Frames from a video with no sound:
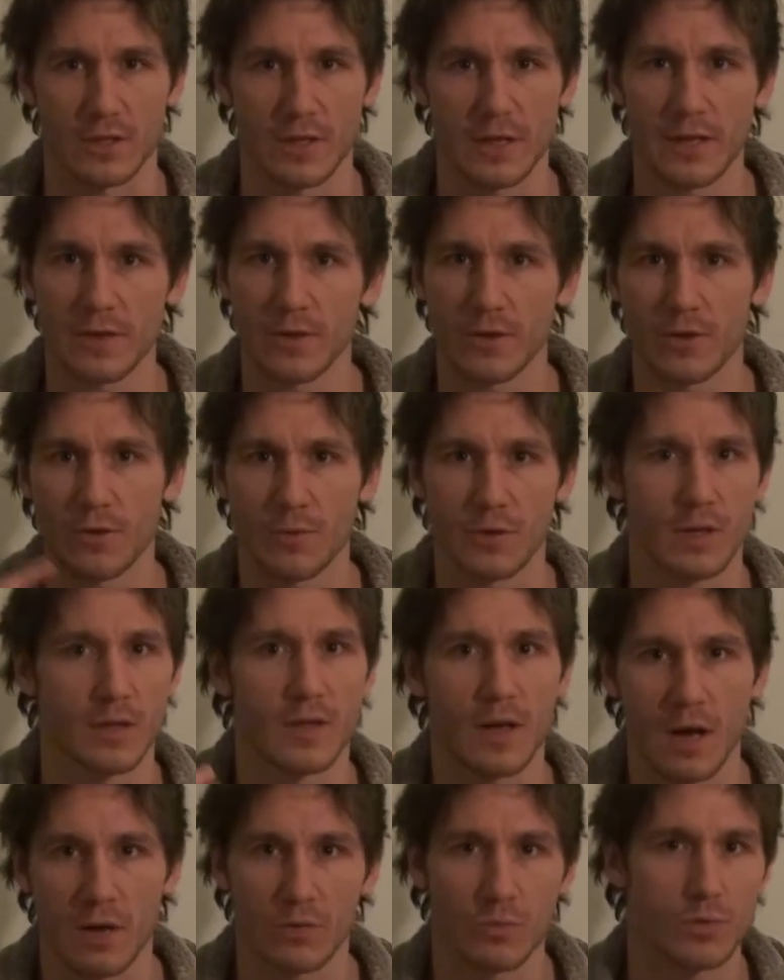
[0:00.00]
Either you're in a
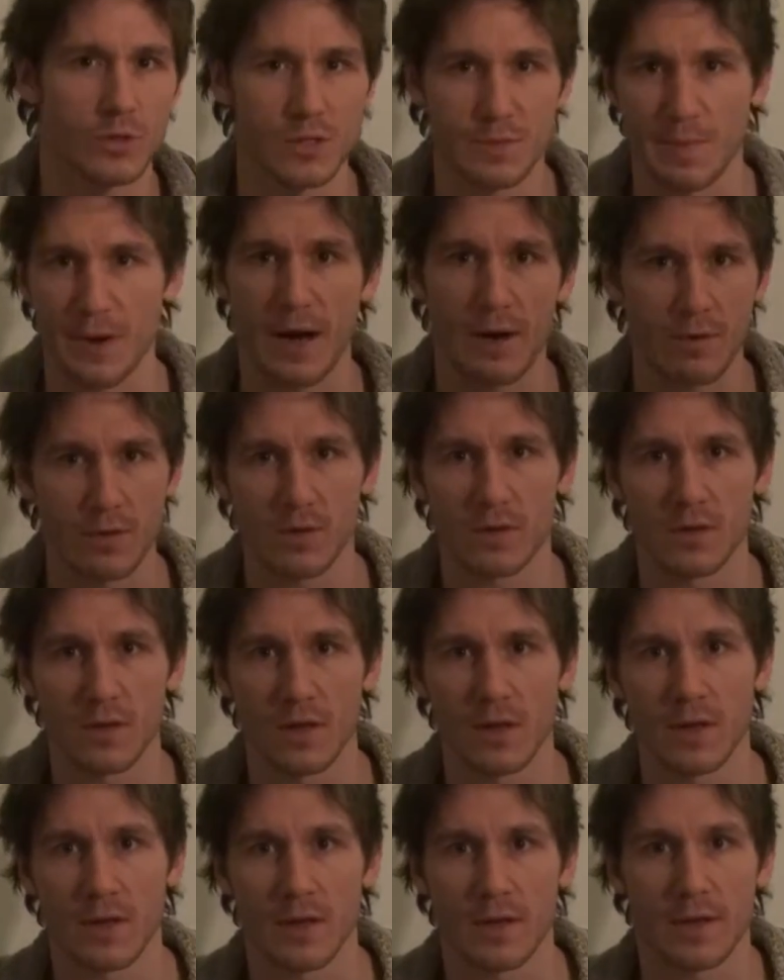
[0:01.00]
downward spiral,
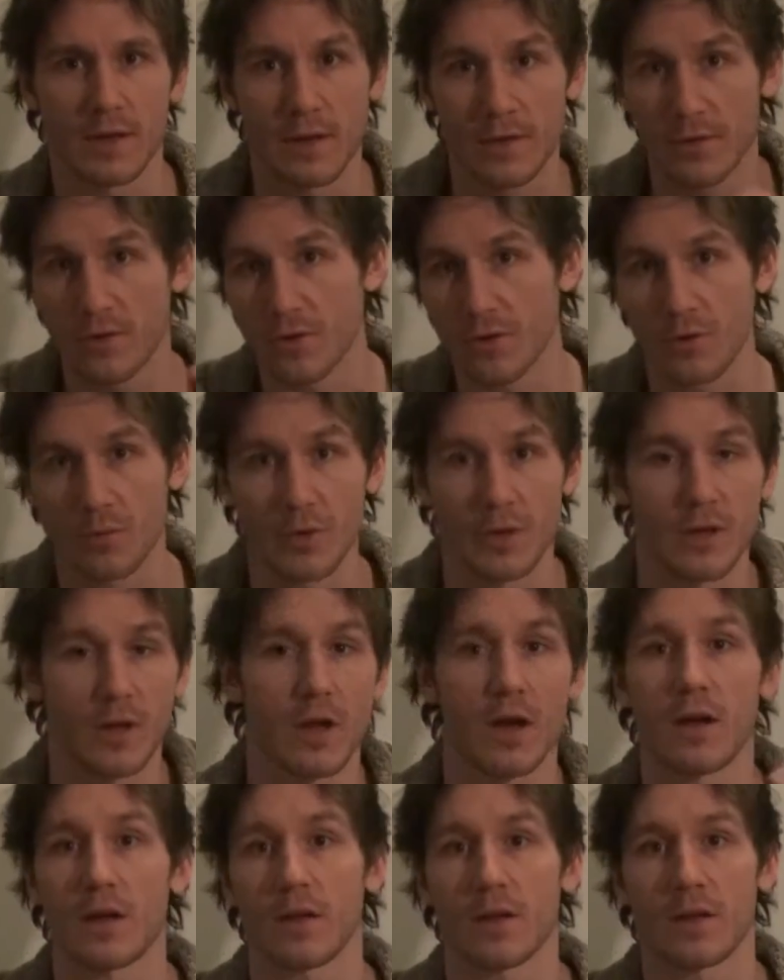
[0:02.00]
either you're in
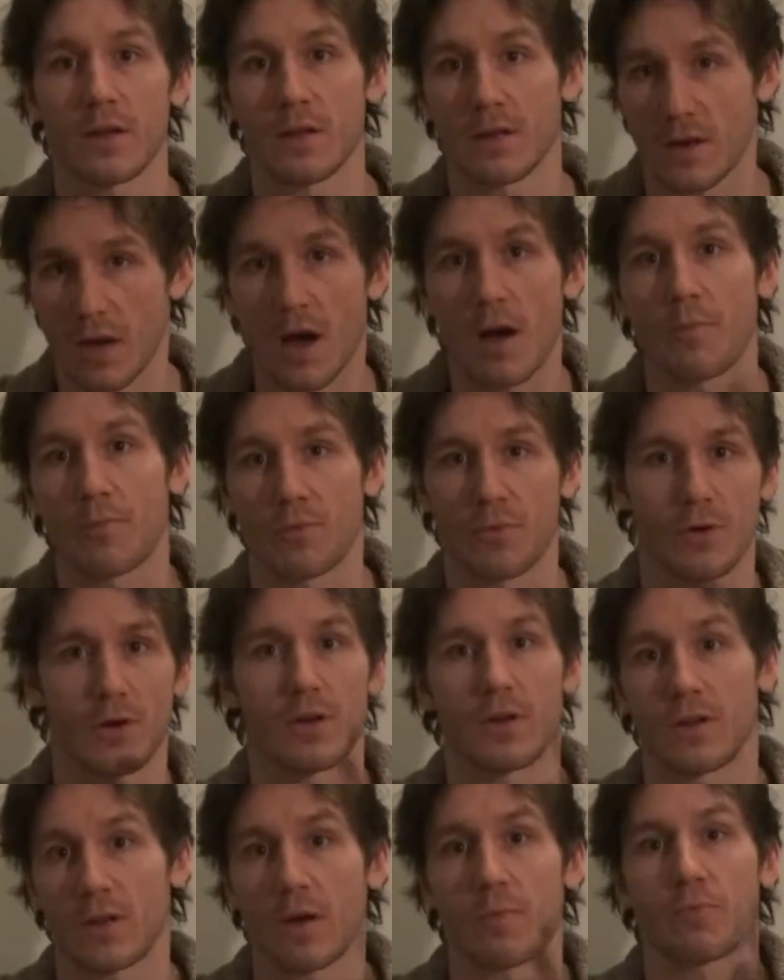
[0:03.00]
an
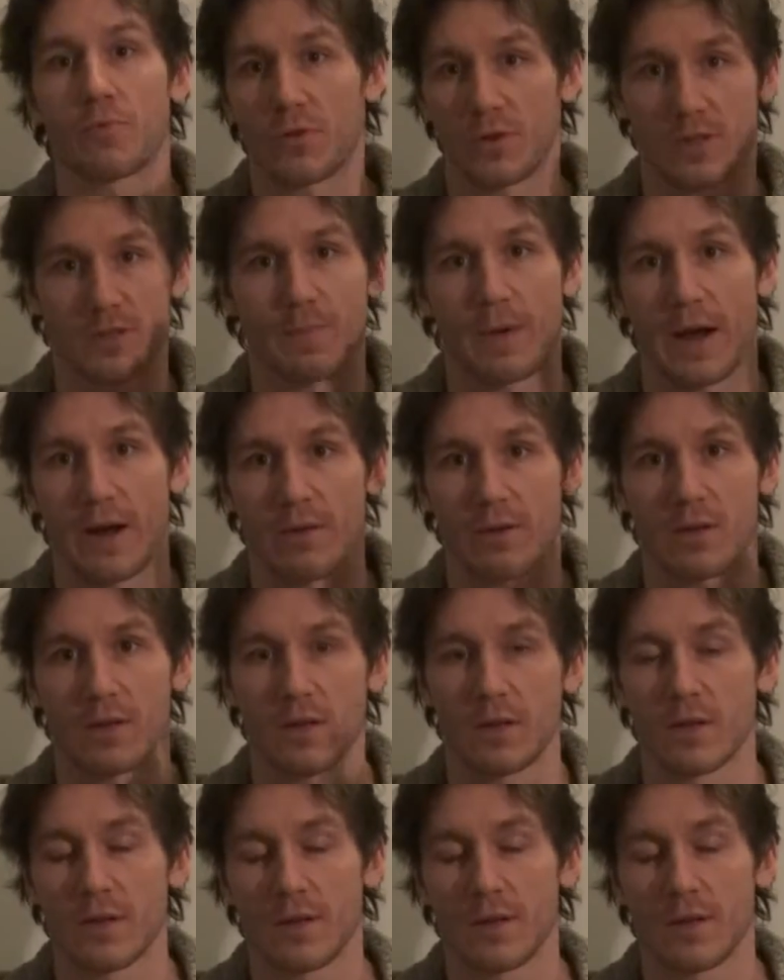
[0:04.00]
upward spiral,